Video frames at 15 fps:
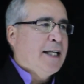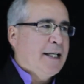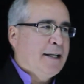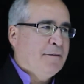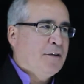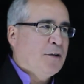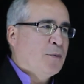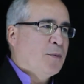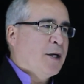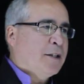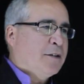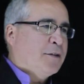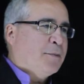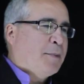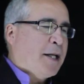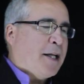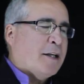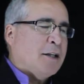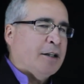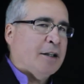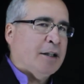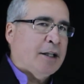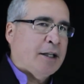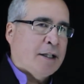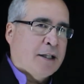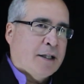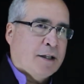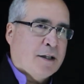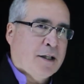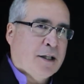if you want to pay a
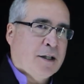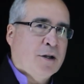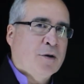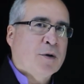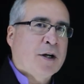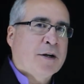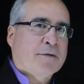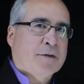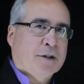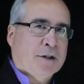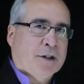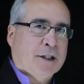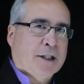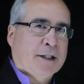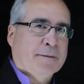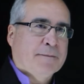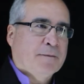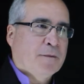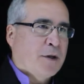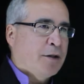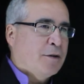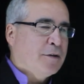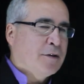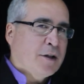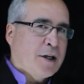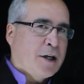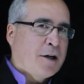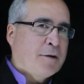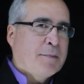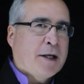loan off early, whether it's a
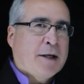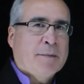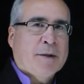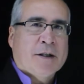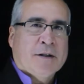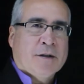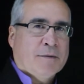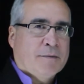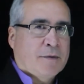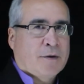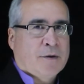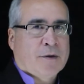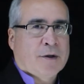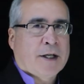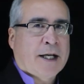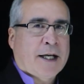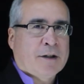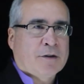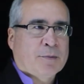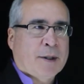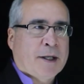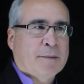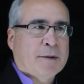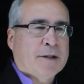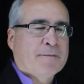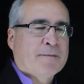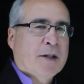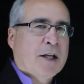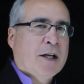car payment or a house payment,